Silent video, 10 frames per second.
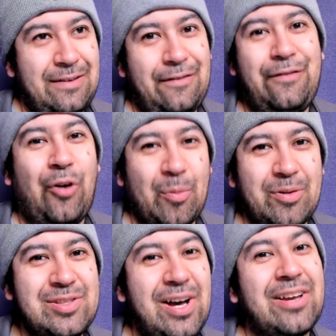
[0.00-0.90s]
Former
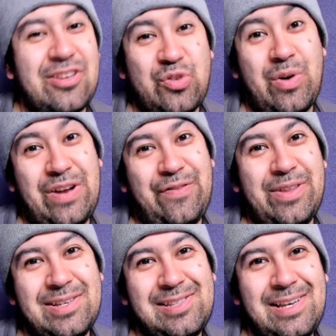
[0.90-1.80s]
Duck, you ready for
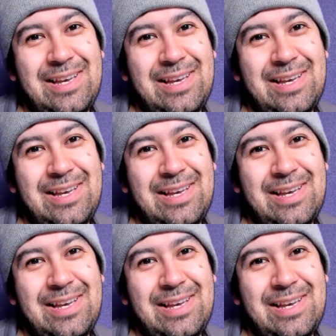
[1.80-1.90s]
this?